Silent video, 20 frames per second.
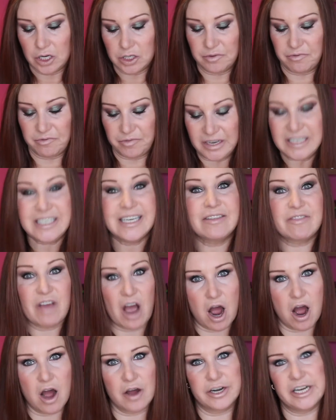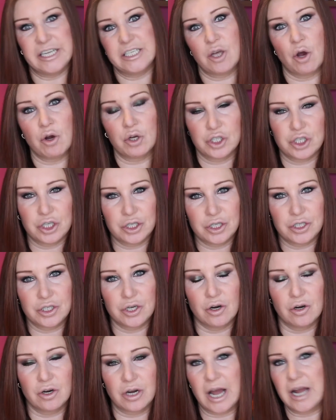fitted the harness onto the
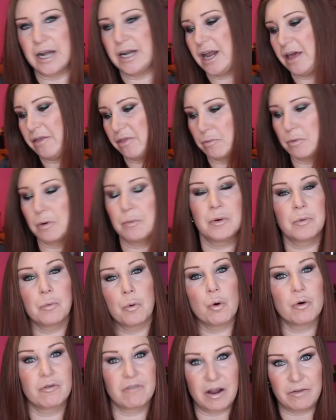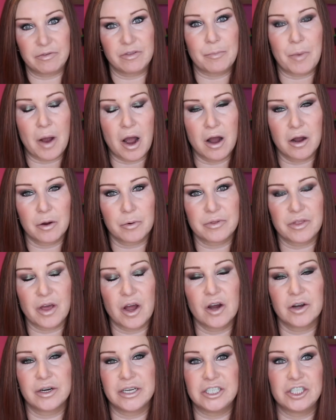dog and let the woman walk around the park with the
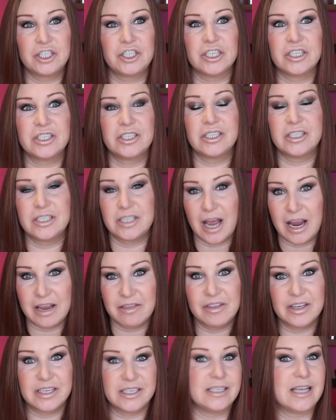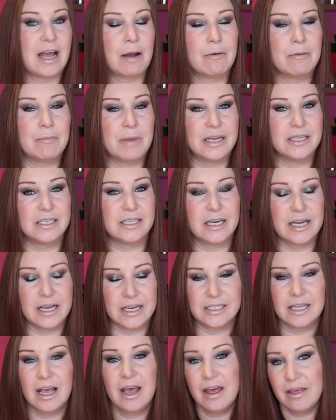harness, just to say, this is how amazing
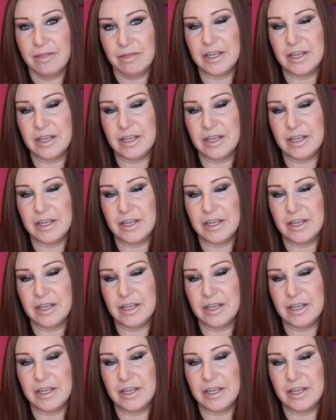it is,